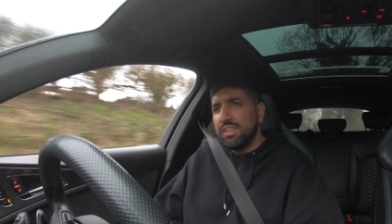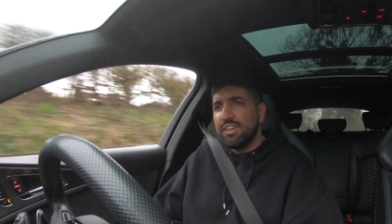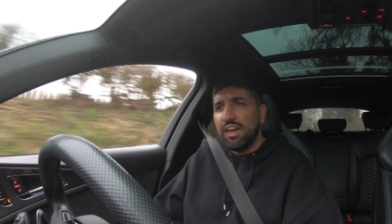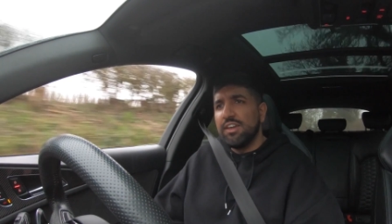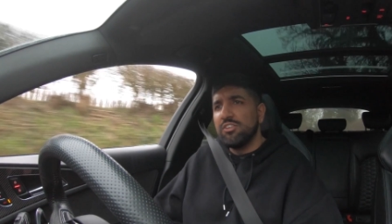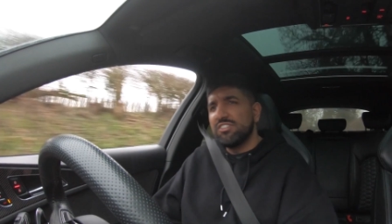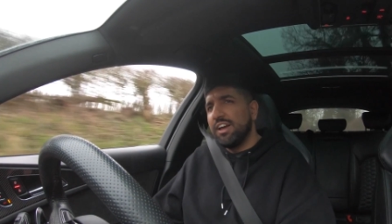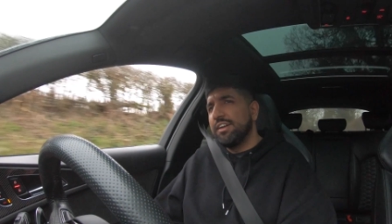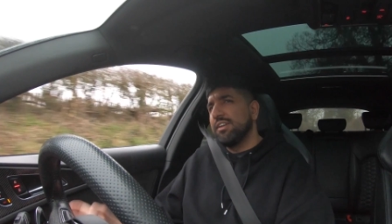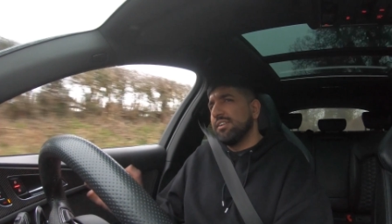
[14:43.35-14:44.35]
yeah it's
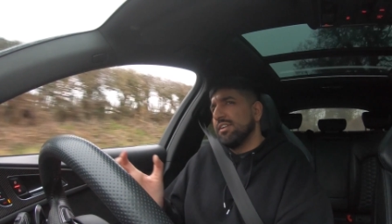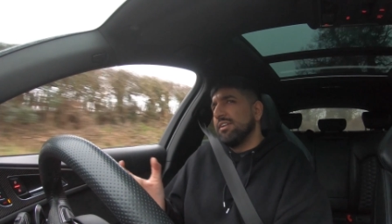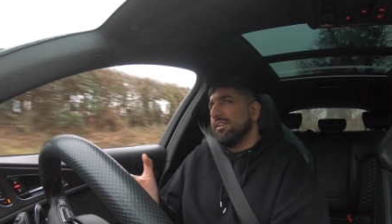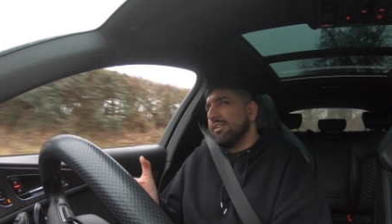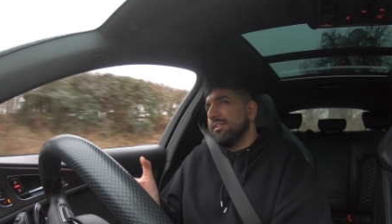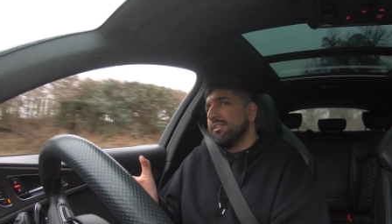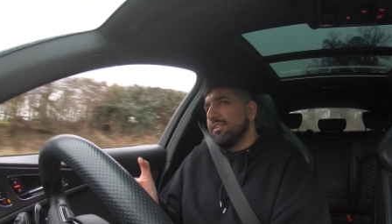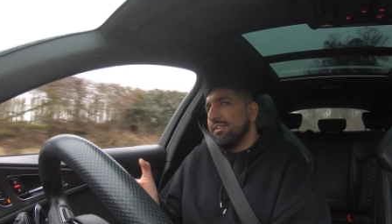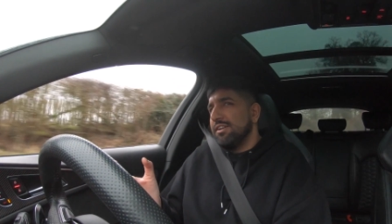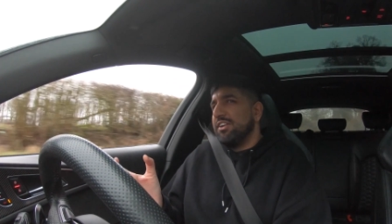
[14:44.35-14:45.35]
like
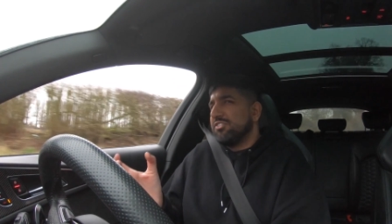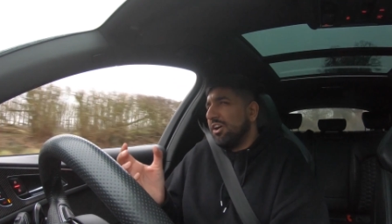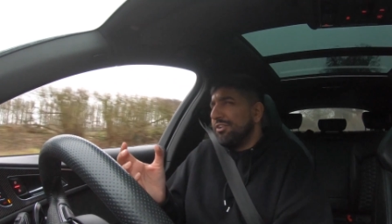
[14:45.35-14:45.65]
it's not